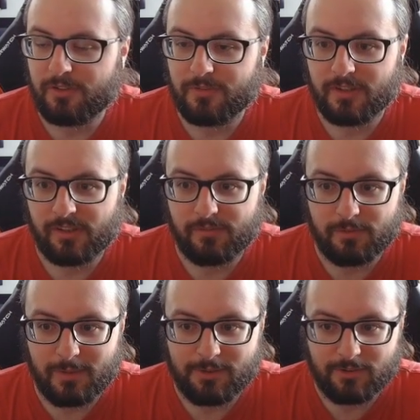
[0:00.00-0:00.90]
for this
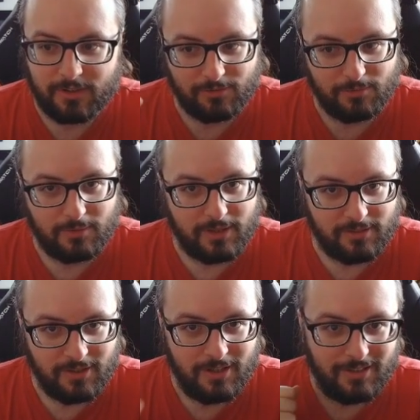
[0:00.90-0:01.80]
information as
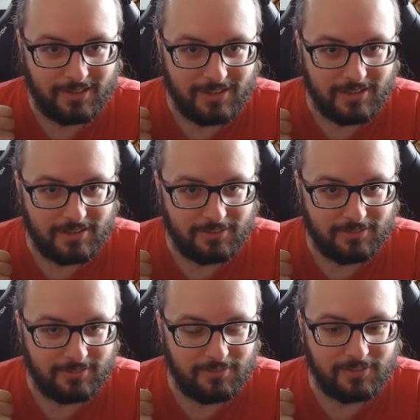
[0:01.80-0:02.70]
always. Uh,
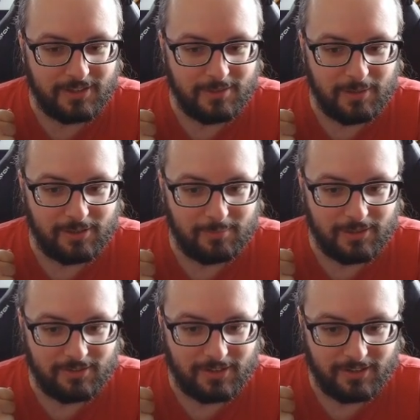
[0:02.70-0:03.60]
definitely the best
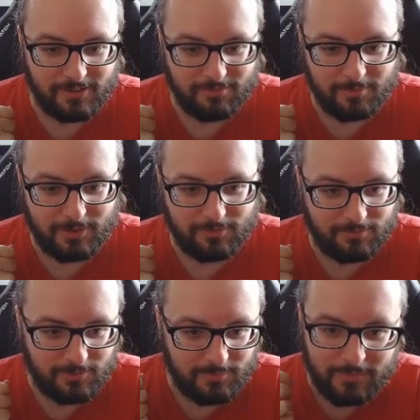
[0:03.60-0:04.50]
place to get this information
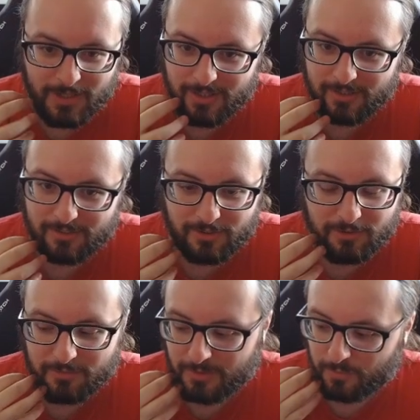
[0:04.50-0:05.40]
from.
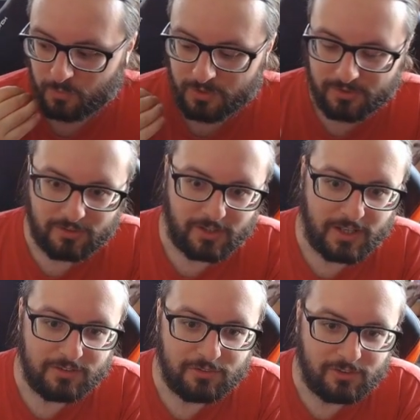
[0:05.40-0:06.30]
So once
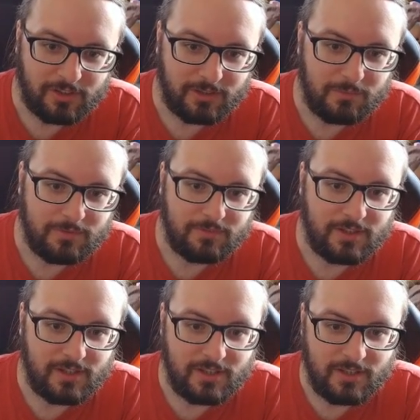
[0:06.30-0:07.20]
again, just like with
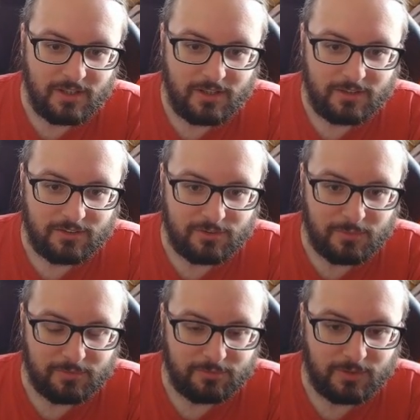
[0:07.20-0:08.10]
the
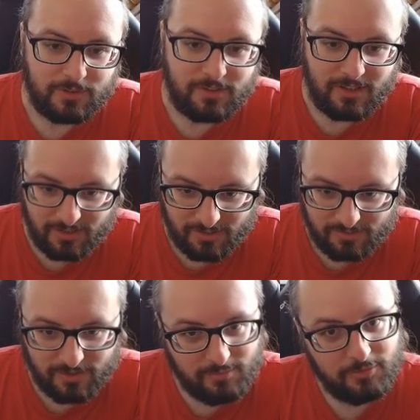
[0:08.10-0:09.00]
Digimon Frontier
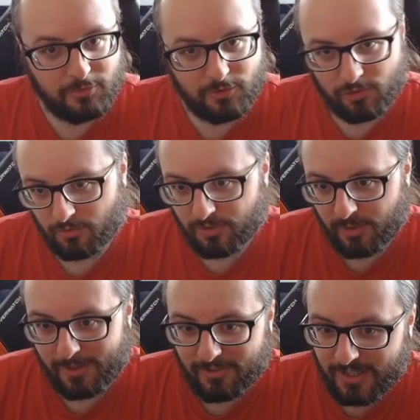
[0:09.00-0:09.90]
DIMs, which are due to
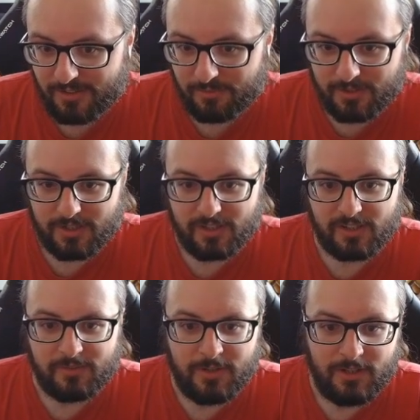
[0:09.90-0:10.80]
come out later in the
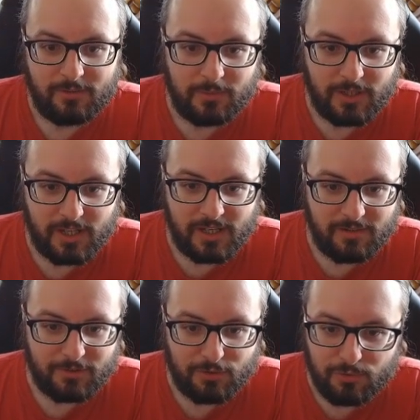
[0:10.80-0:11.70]
year, we
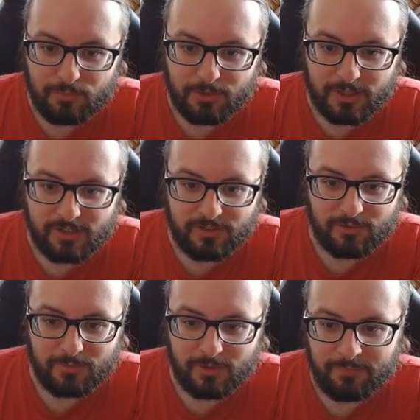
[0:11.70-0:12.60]
have two rookie
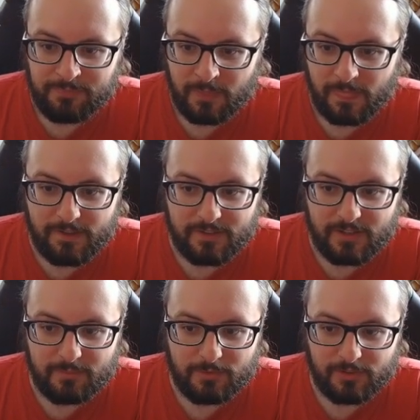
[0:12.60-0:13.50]
Digimon, and
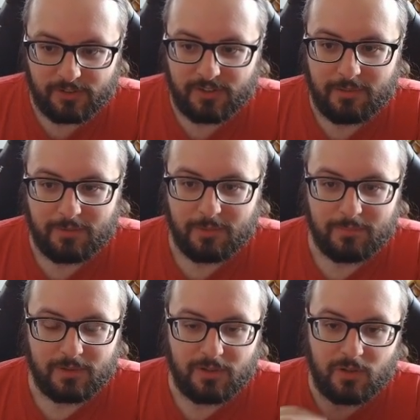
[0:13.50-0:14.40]
then we've got the same
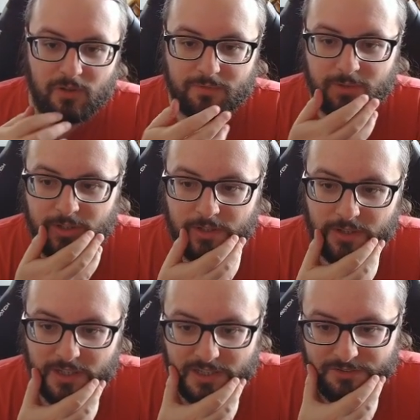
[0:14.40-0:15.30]
number of
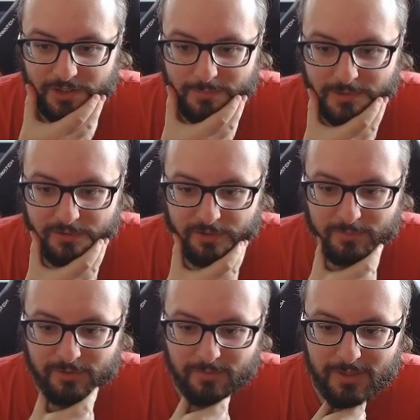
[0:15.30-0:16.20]
uh, Champions,
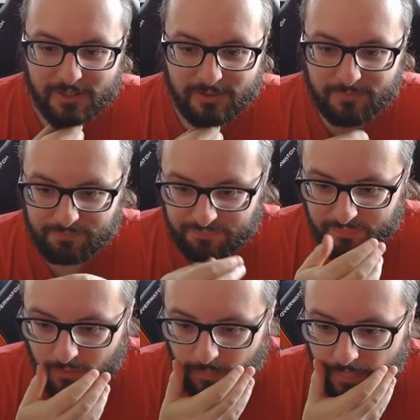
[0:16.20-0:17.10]
Ultimates, and Megas.
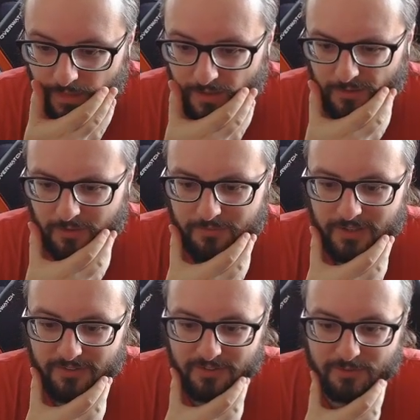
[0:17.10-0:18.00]
A lot of
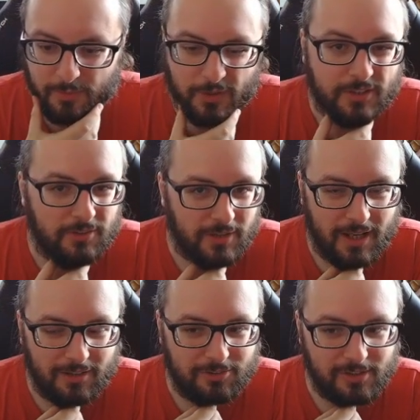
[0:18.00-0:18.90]
these Digimon I don't
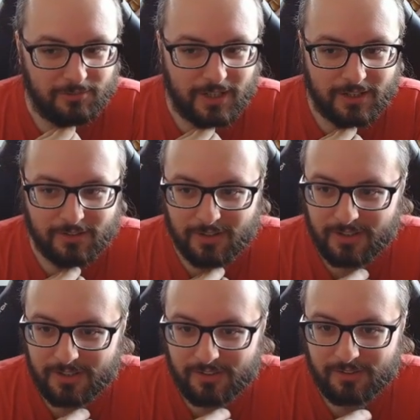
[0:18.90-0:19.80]
actually
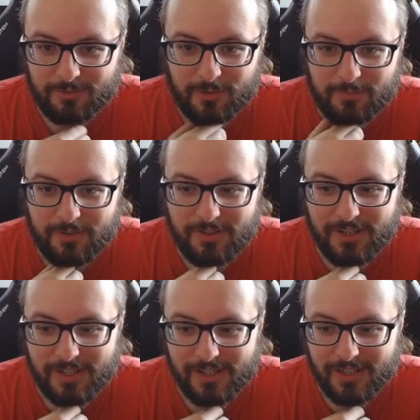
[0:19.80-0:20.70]
recognize from
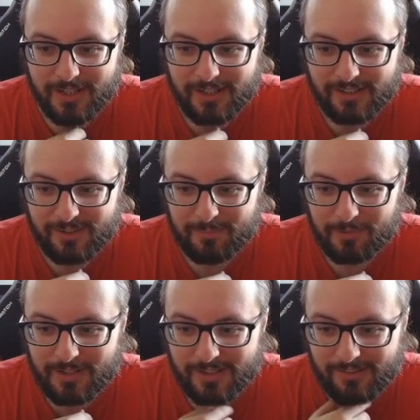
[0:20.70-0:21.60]
the uh,
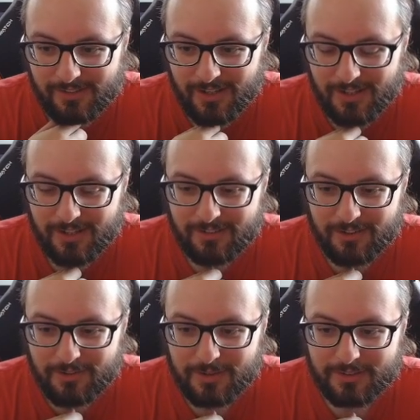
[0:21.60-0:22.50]
sprites,
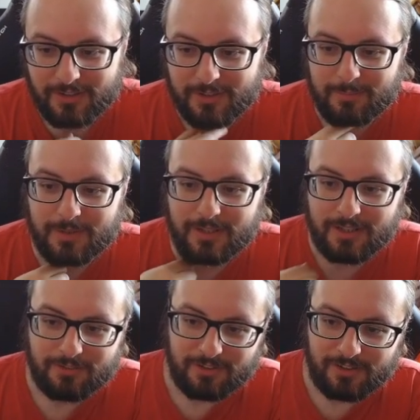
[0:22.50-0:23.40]
so it's going to be
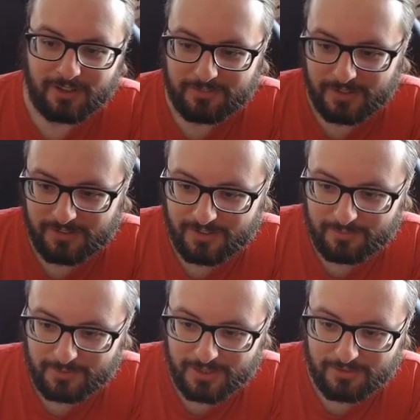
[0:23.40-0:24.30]
interesting. I think this
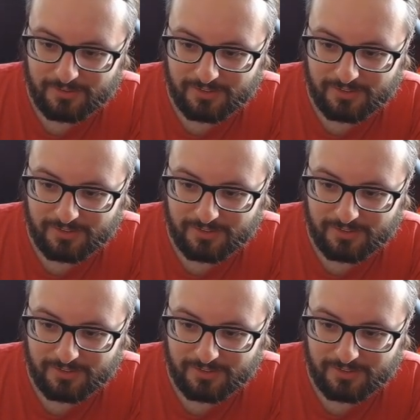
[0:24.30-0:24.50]
one here is